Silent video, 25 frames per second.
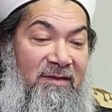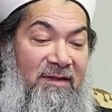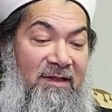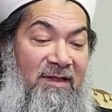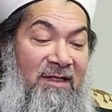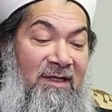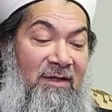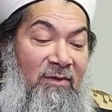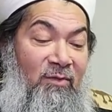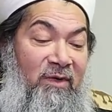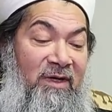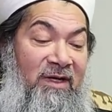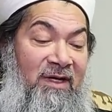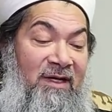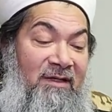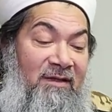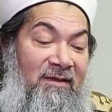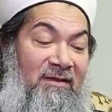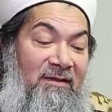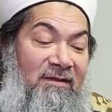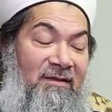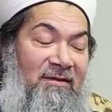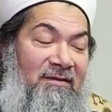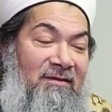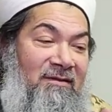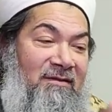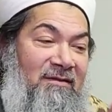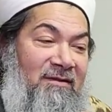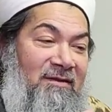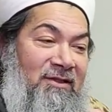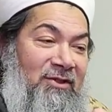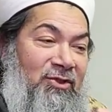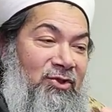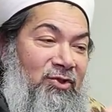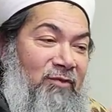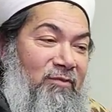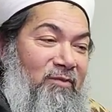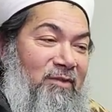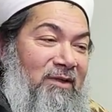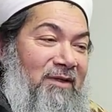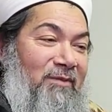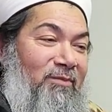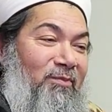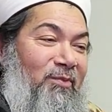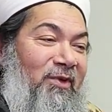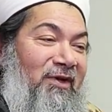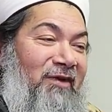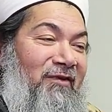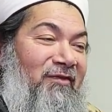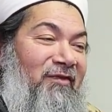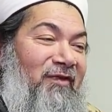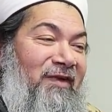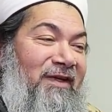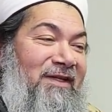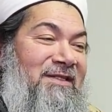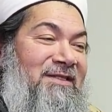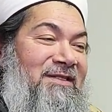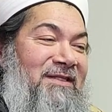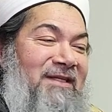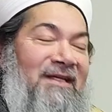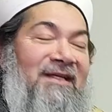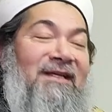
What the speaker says: In a way, there should be a prefix.